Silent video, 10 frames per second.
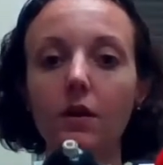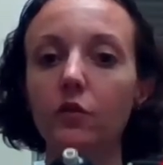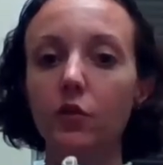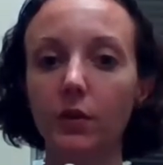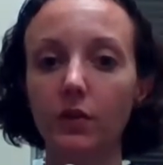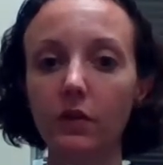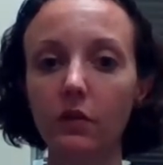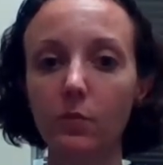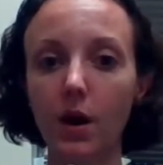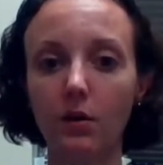So in
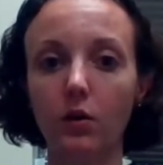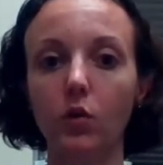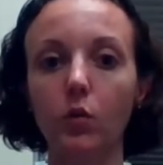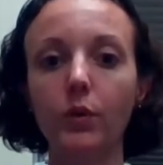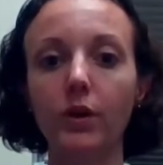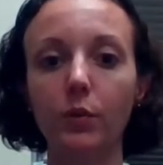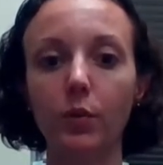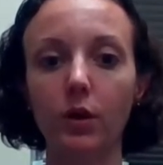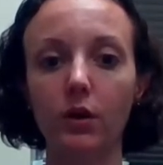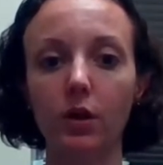this model, we
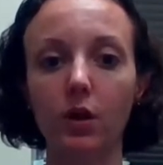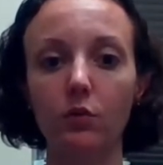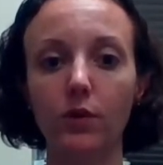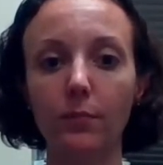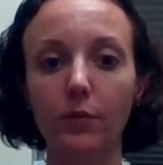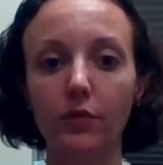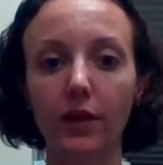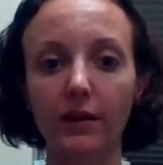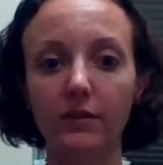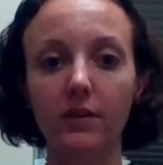will
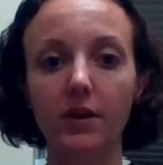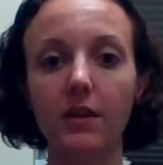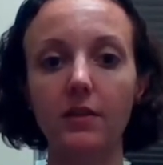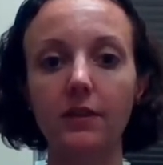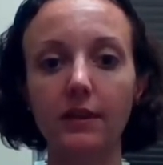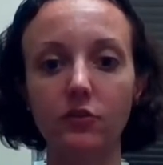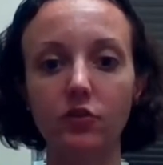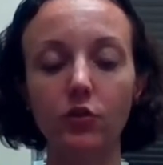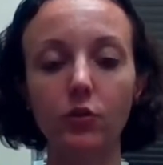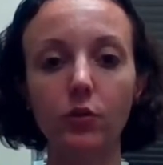represent the
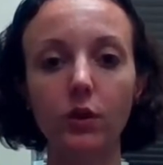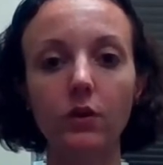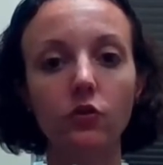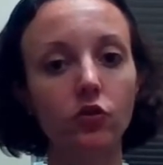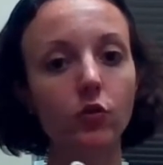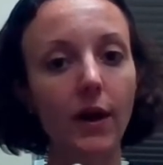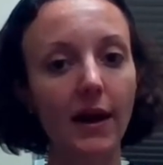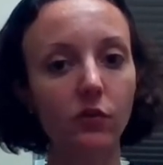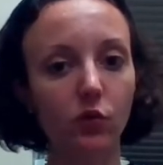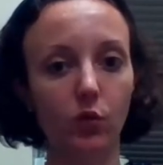two
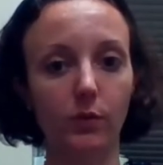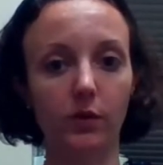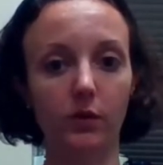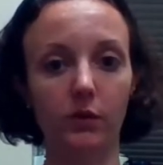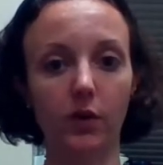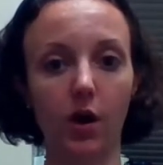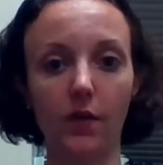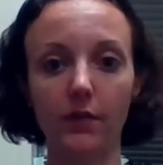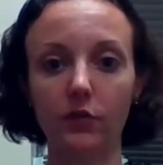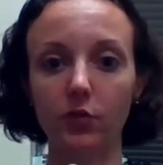2s orbitals
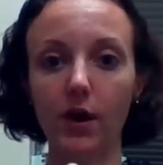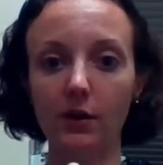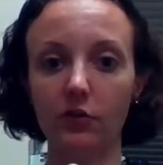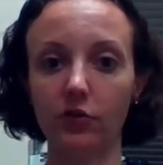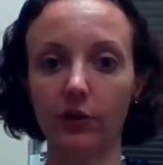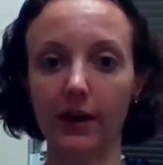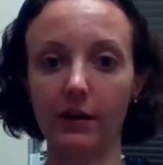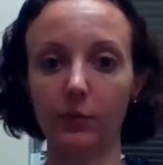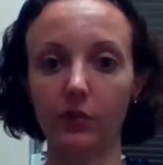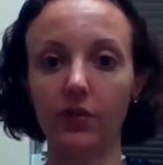on the two oxygen
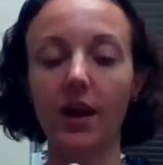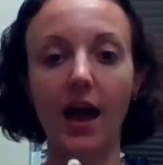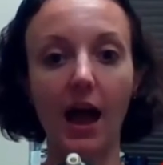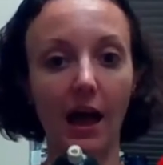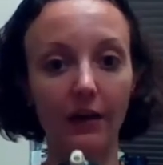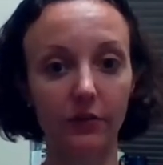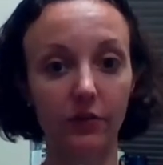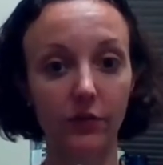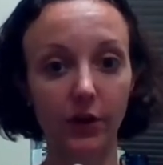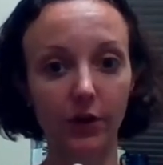atoms as
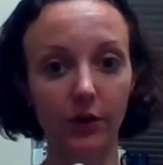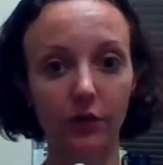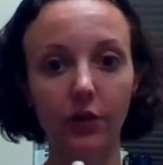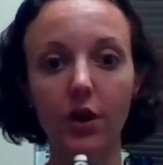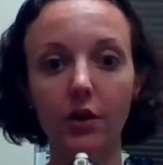spheres.